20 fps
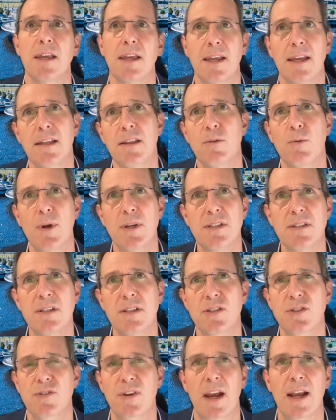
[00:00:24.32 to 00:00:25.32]
In the Western
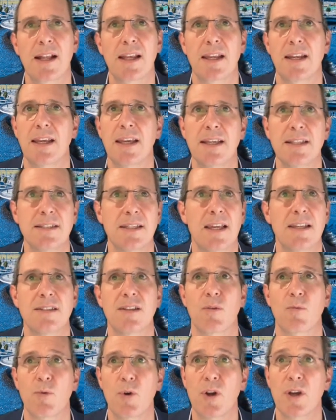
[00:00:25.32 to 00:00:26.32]
Australian, he says
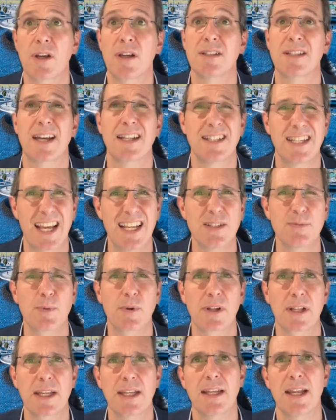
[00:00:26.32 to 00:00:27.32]
that workers are
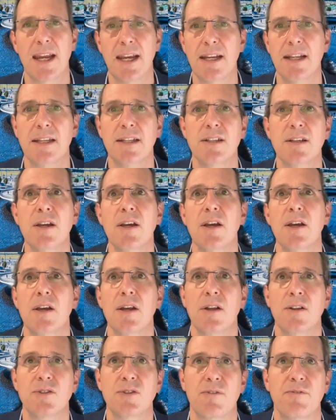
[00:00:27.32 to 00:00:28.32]
desperately needed
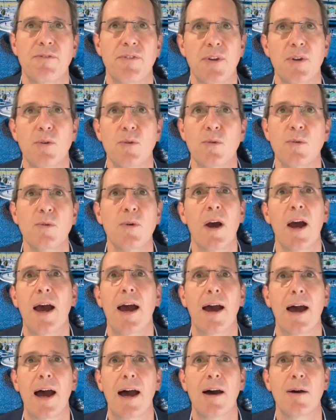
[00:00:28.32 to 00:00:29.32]
to fill
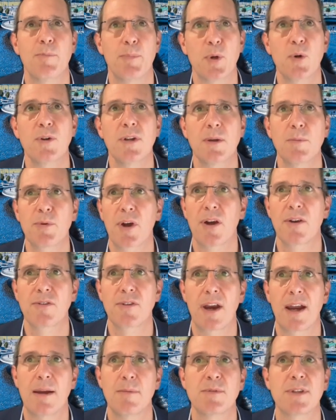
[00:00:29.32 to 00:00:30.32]
building
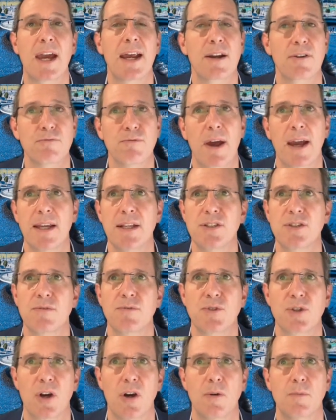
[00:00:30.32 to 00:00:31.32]
programs and a range
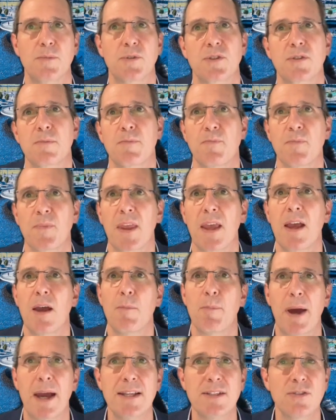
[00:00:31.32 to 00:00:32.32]
of jobs.
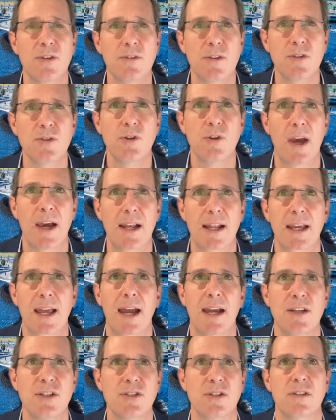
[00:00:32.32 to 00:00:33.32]
Based on the new
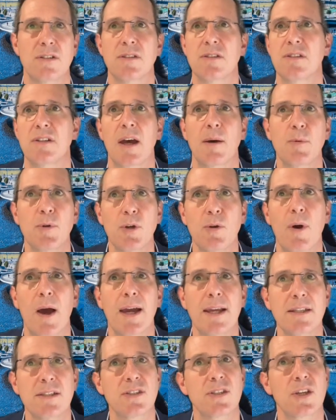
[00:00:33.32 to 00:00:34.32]
allocations,
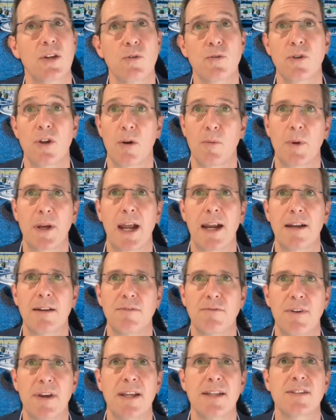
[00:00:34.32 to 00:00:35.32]
WA's skilled
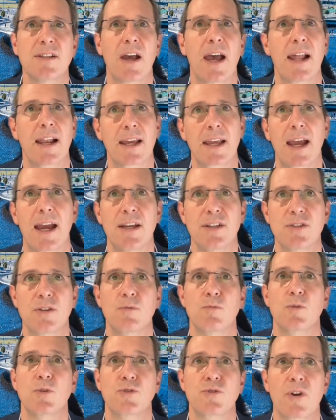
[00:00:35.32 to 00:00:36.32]
nominated visa
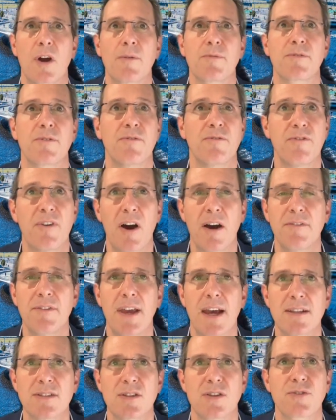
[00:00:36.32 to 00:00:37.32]
allocation will drop from
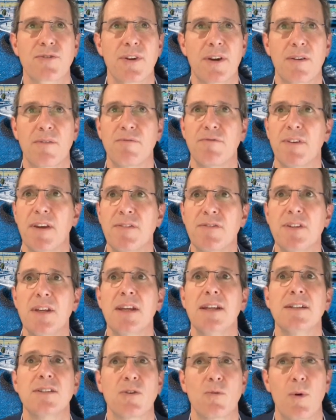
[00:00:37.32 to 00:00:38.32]

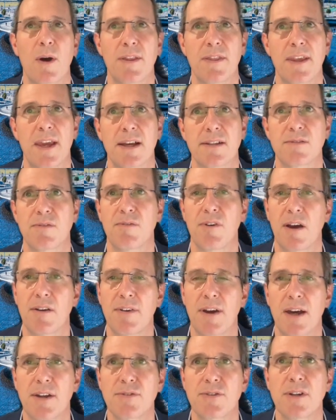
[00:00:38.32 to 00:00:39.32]
5,350 to
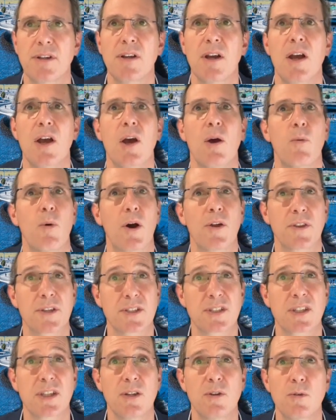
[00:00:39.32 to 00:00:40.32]
1,500, while the
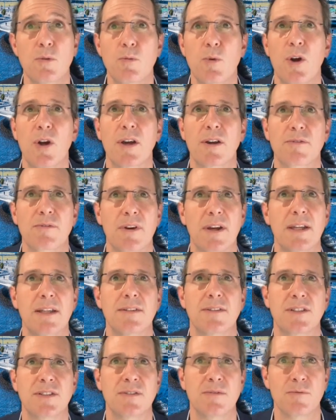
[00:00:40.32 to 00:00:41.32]
skilled work
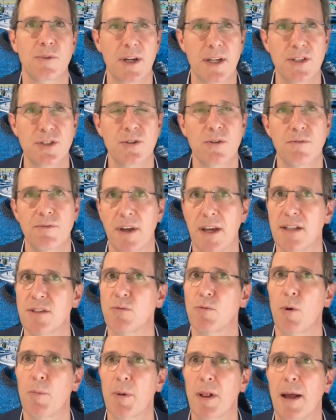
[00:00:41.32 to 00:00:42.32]
regional visa
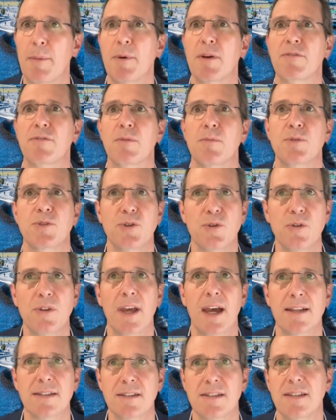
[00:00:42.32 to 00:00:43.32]
will plummet from
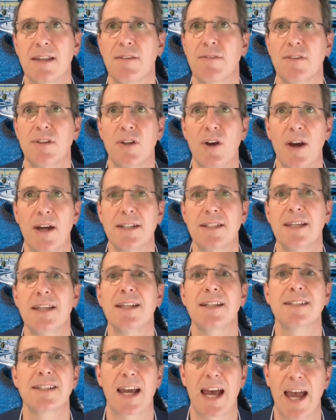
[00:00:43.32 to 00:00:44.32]

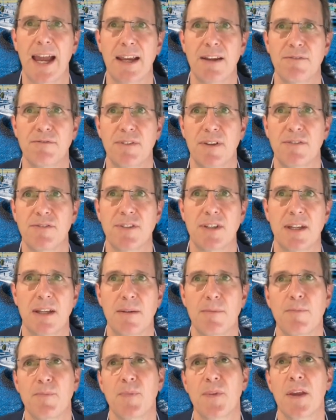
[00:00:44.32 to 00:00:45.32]
2,790 to
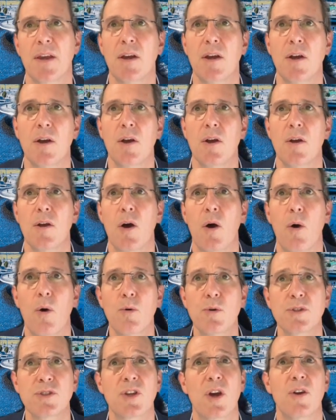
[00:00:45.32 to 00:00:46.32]
850.
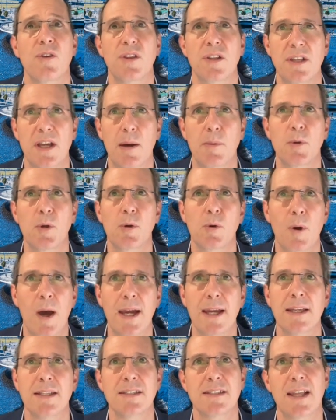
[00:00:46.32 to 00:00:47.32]
Also, the
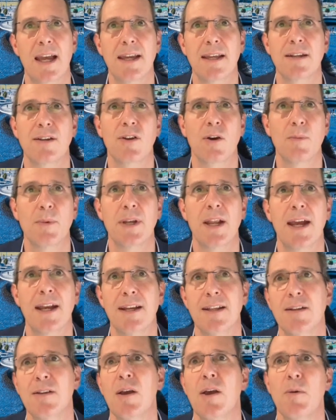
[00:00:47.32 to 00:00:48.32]
WA state
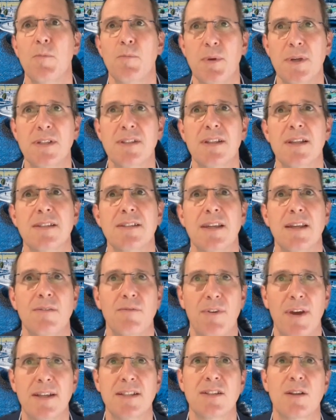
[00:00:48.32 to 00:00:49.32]
nominated business
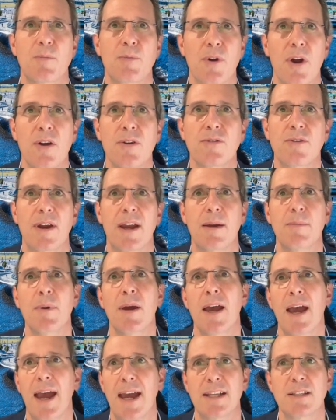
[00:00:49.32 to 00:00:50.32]
investor program
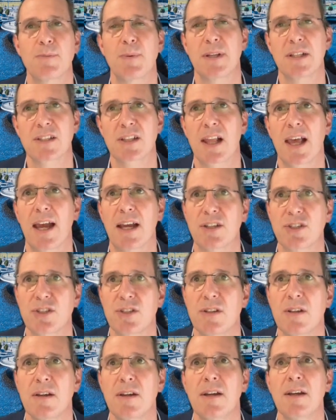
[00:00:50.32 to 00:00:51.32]
has been
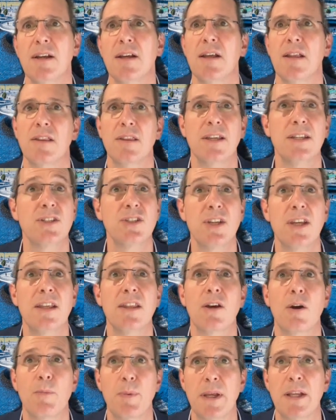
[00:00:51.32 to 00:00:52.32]
slashed. This year
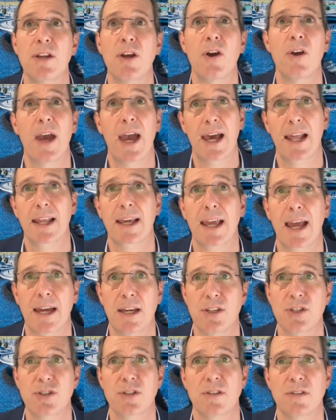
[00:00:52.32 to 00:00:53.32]
there'll be no
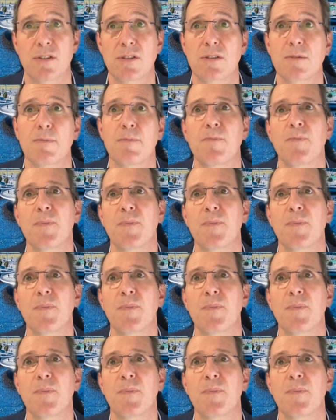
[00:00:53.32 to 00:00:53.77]
allocations.